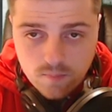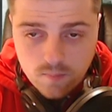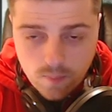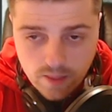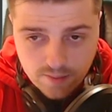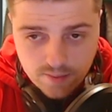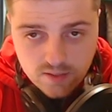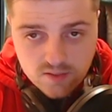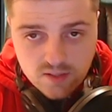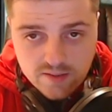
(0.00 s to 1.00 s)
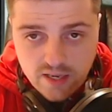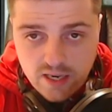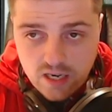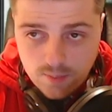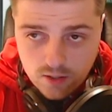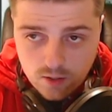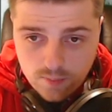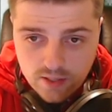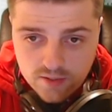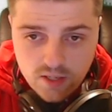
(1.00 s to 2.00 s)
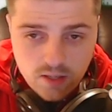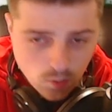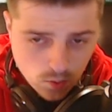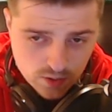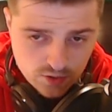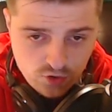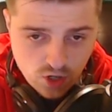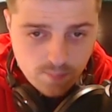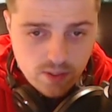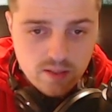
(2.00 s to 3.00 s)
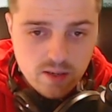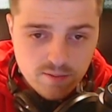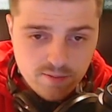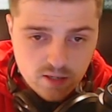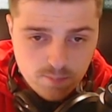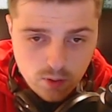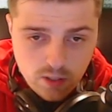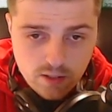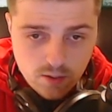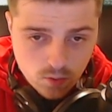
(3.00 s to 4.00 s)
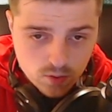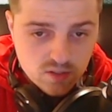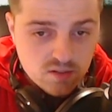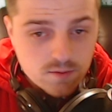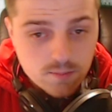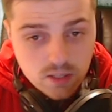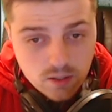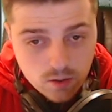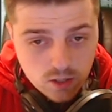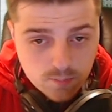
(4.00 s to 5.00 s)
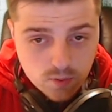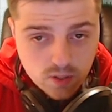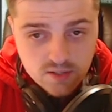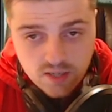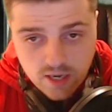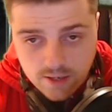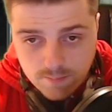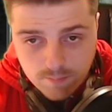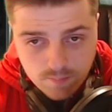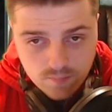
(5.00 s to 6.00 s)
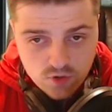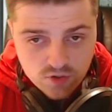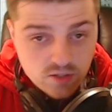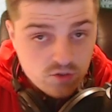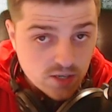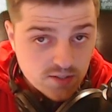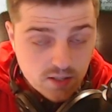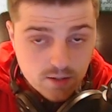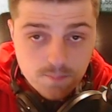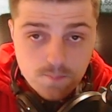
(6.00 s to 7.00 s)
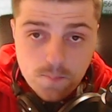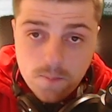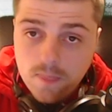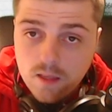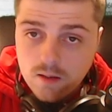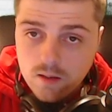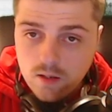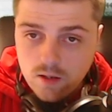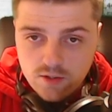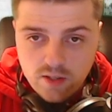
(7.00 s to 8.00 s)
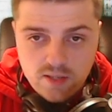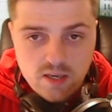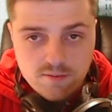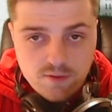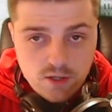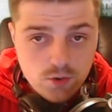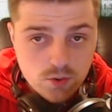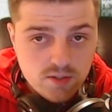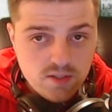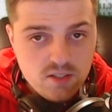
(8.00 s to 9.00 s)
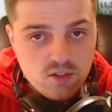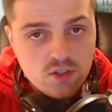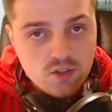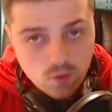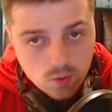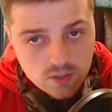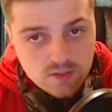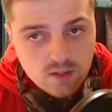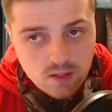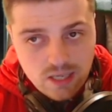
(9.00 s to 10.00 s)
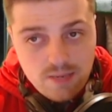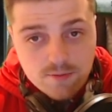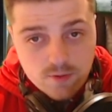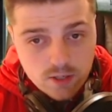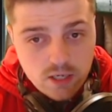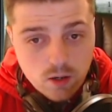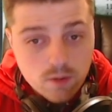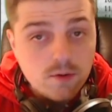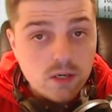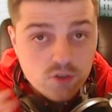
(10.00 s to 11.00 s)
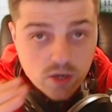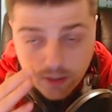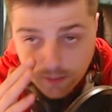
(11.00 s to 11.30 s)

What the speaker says: that things start to heat up a little bit. You can see the orders jumping. They're in fact pulling the orders from the earlier price and just adjusting them. So these aren't fresh orders. These are just orders leapfrogging over each other.